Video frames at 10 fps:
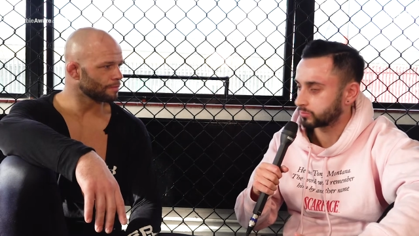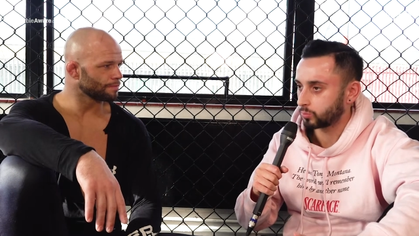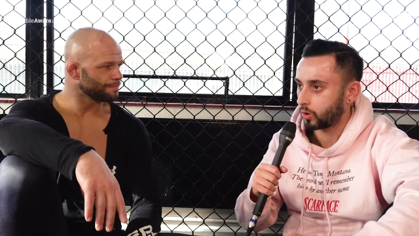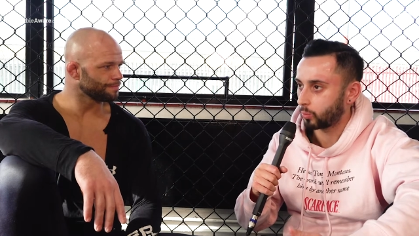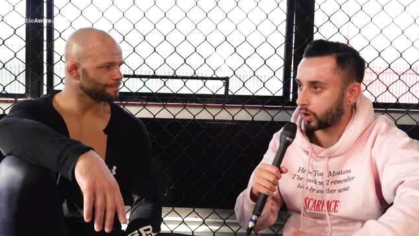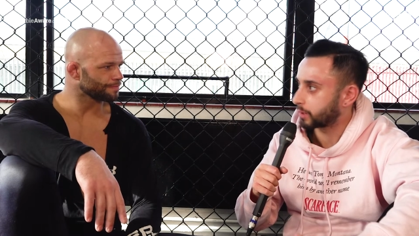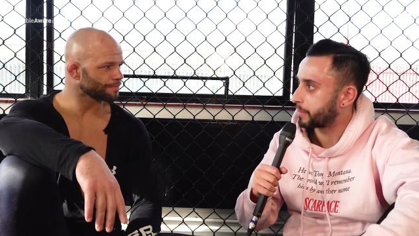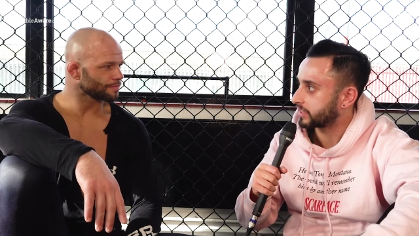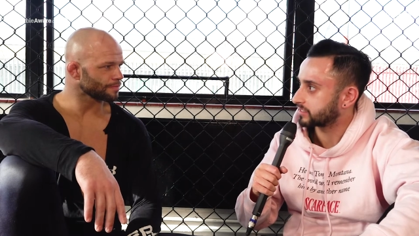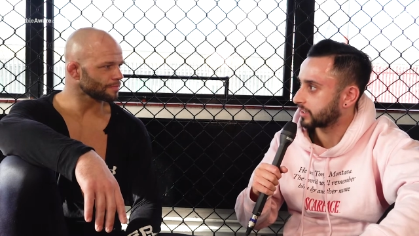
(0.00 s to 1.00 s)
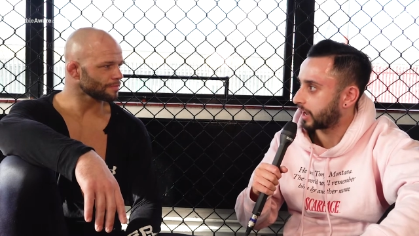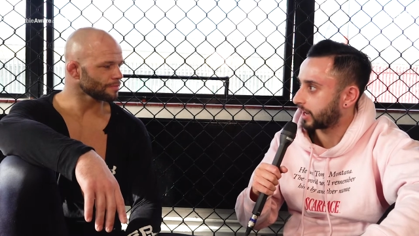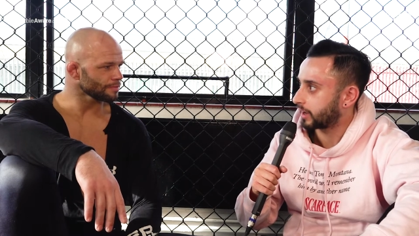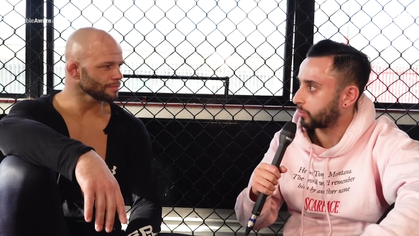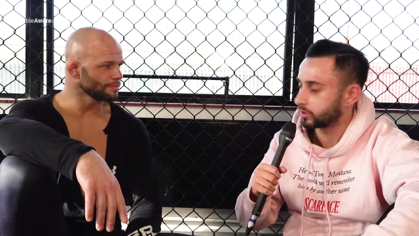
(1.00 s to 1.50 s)
Speaker 1: What what an amazing night
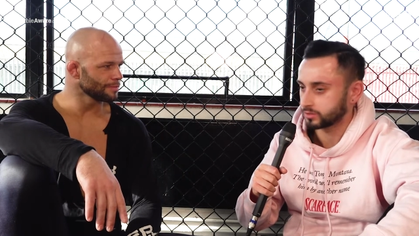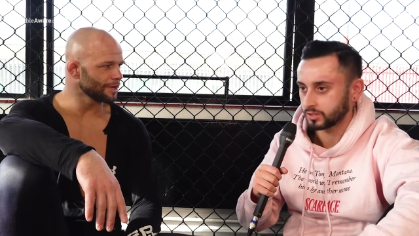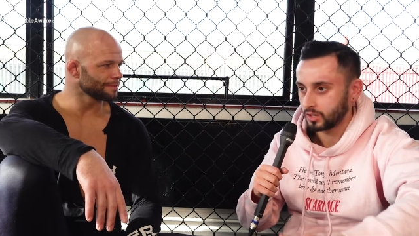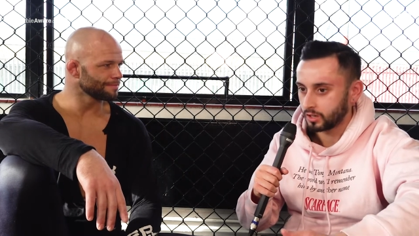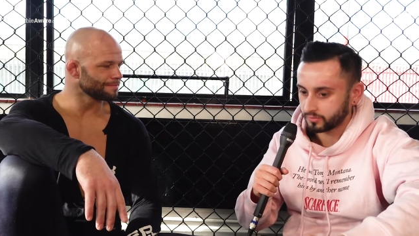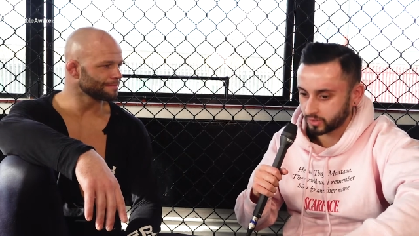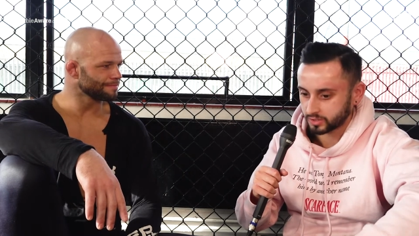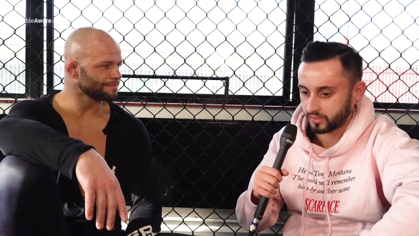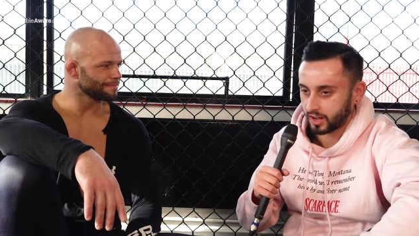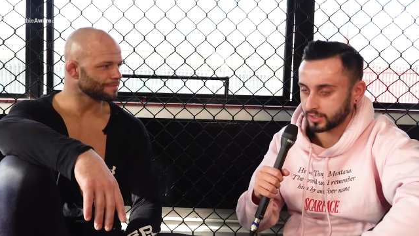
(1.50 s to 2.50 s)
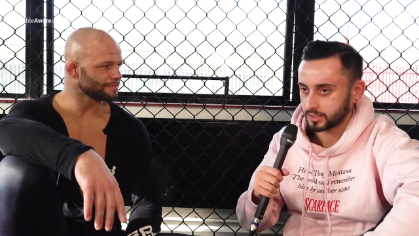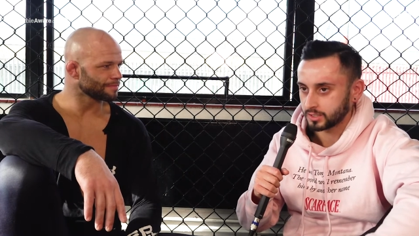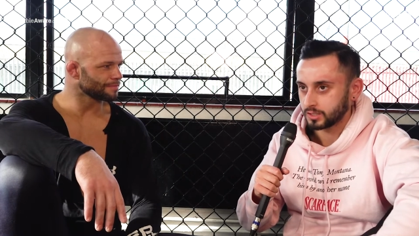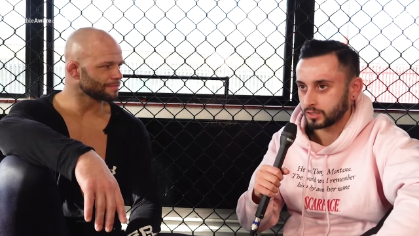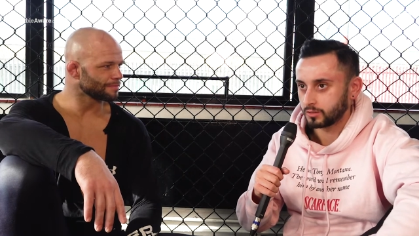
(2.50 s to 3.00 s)
that was! Yeah. First fight
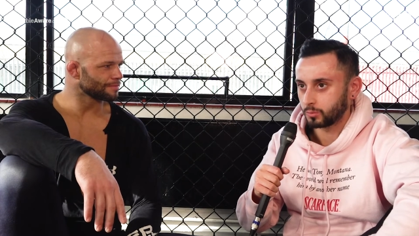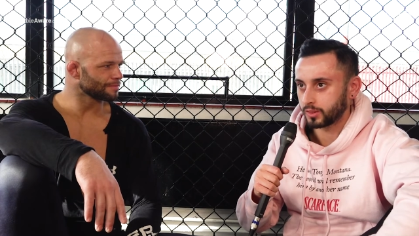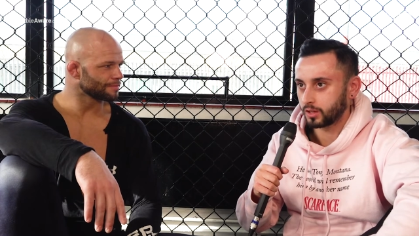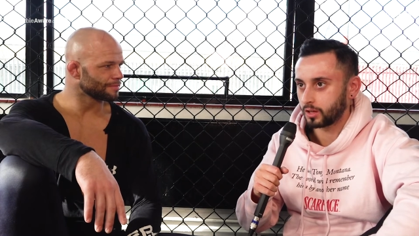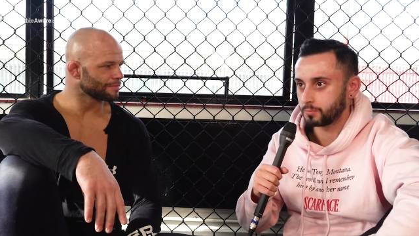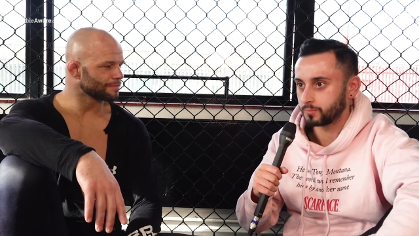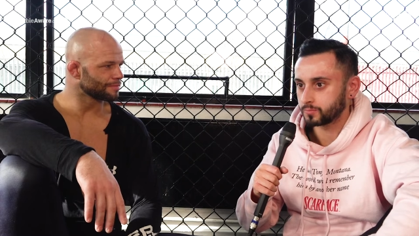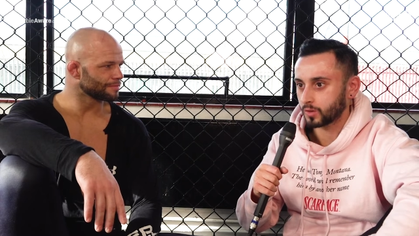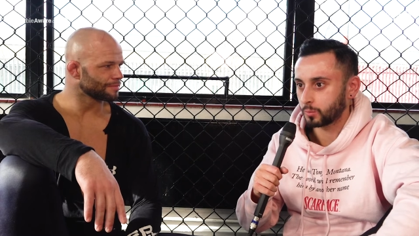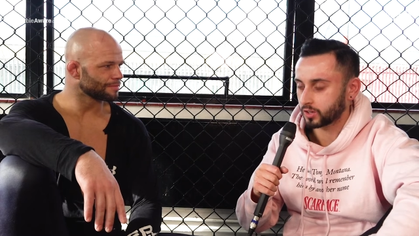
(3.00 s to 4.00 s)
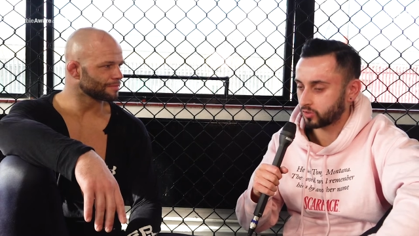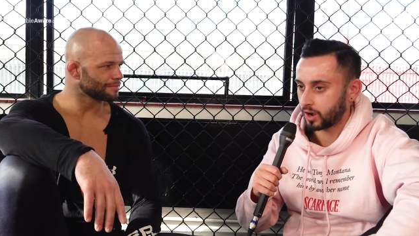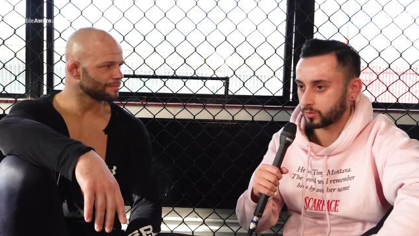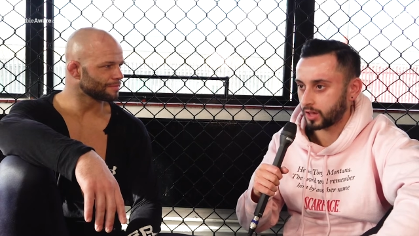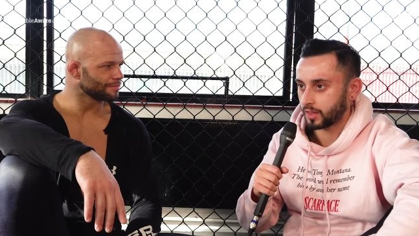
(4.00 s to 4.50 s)
with um with a
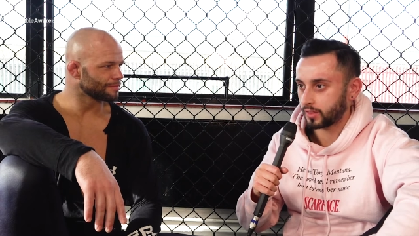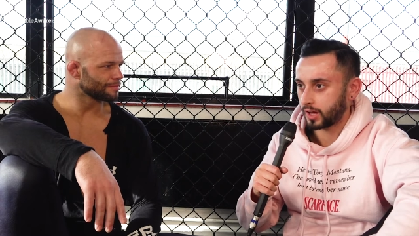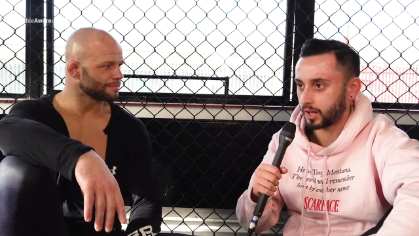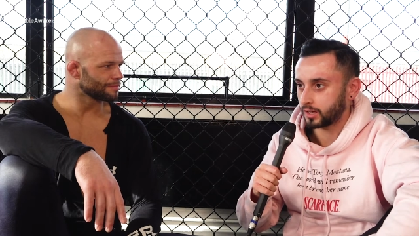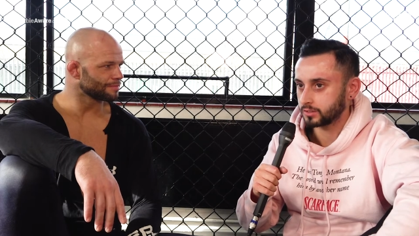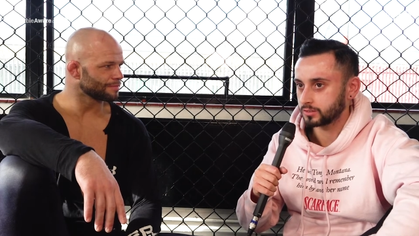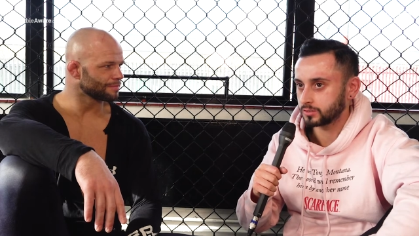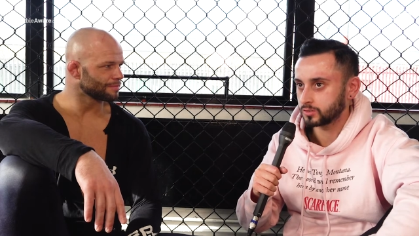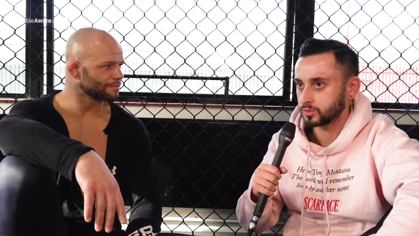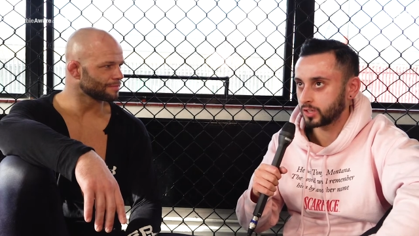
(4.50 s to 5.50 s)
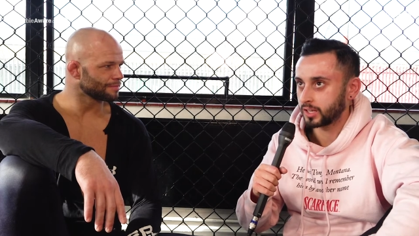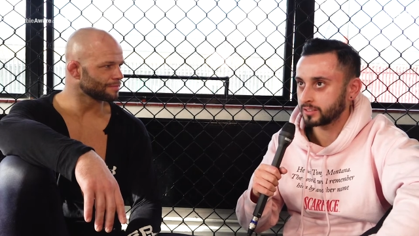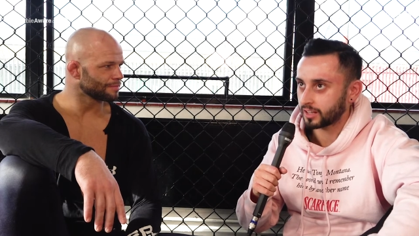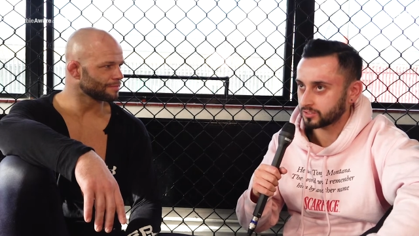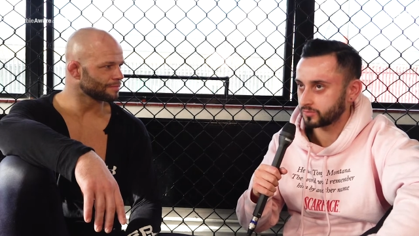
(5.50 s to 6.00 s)
crowd like that. Is
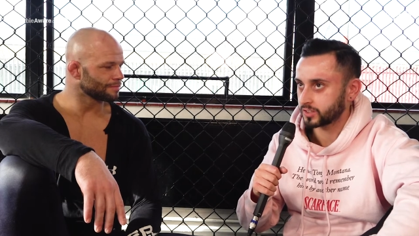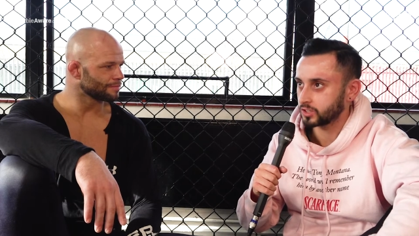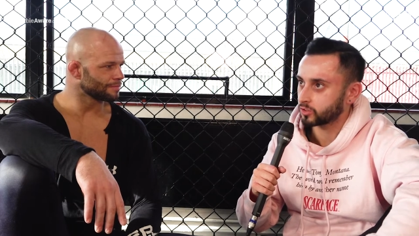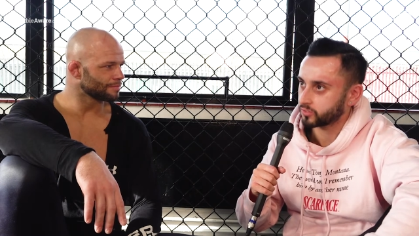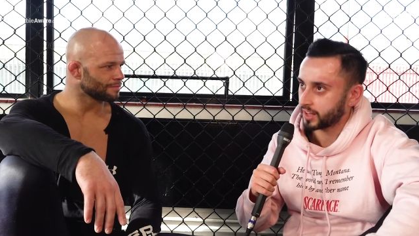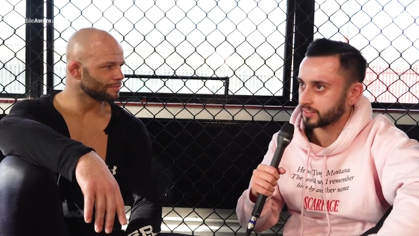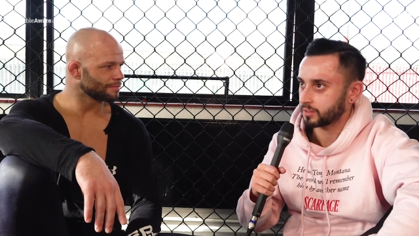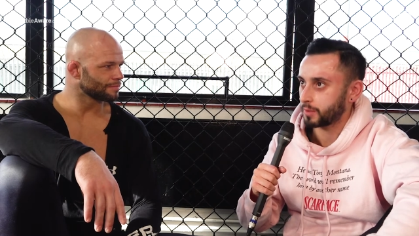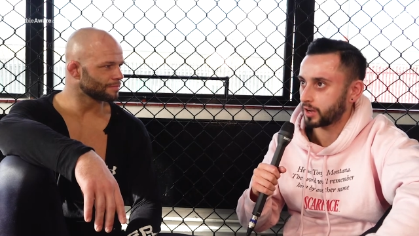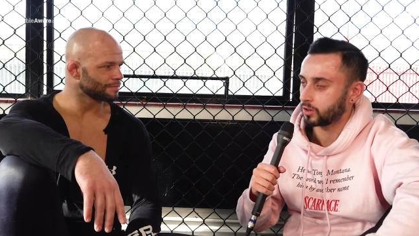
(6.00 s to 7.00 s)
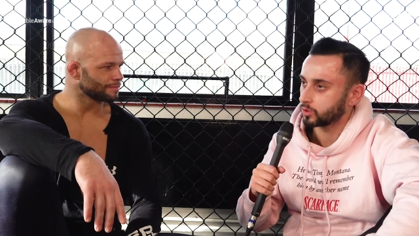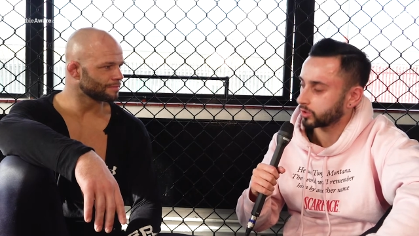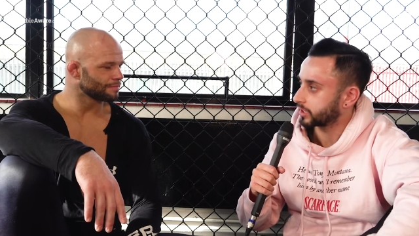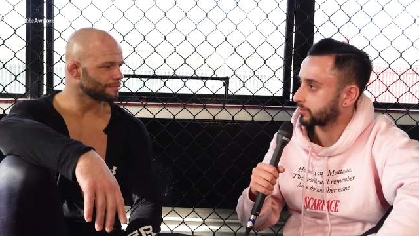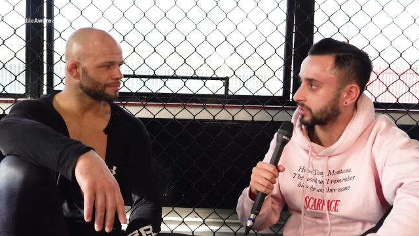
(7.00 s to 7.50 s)
that something that you're reflecting back on
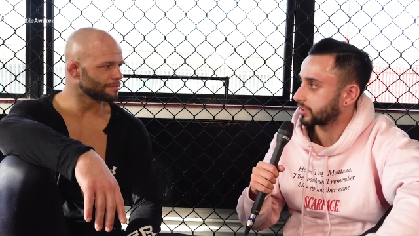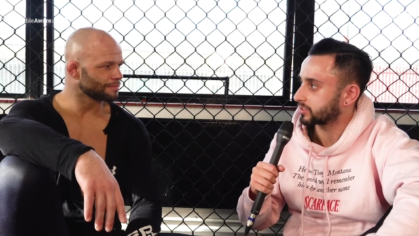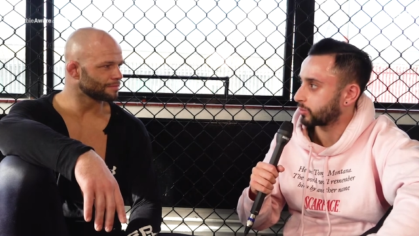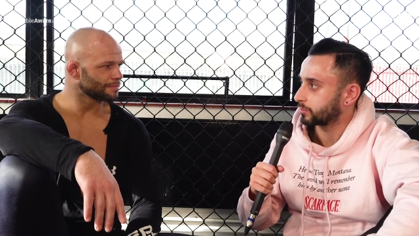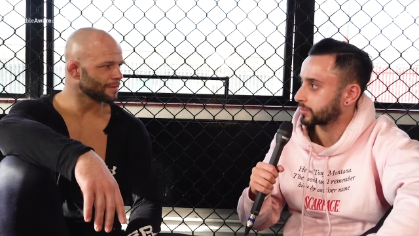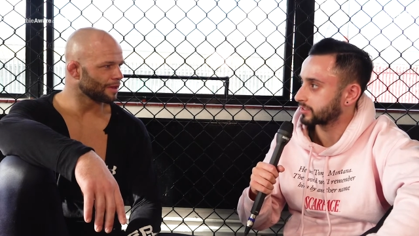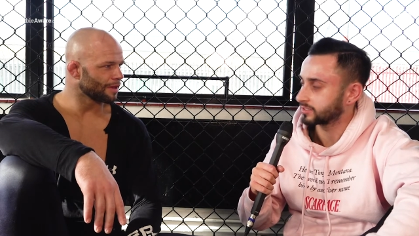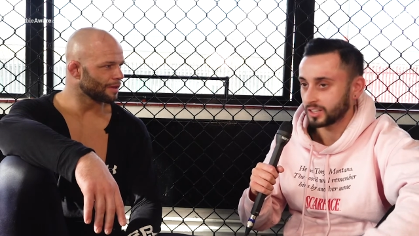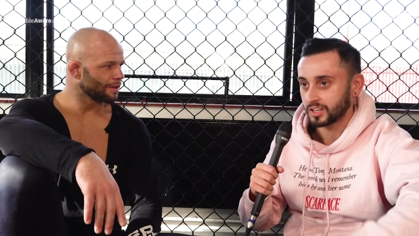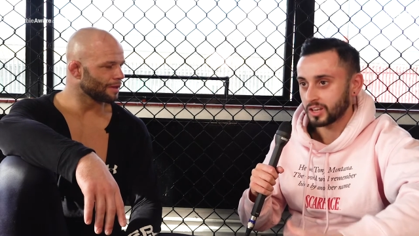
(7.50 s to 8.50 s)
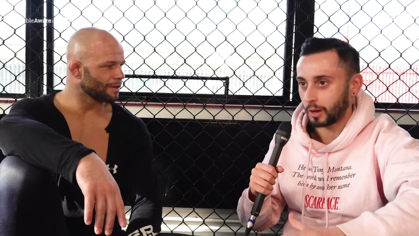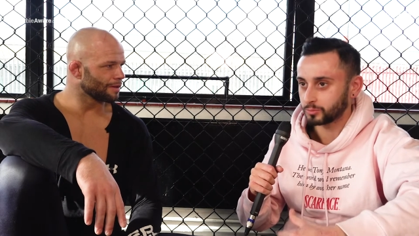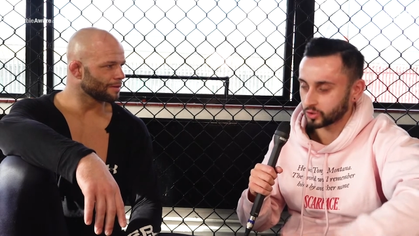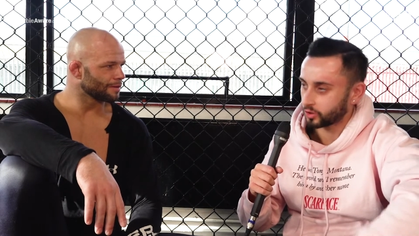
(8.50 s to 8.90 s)
looking into this one? Because I'm sure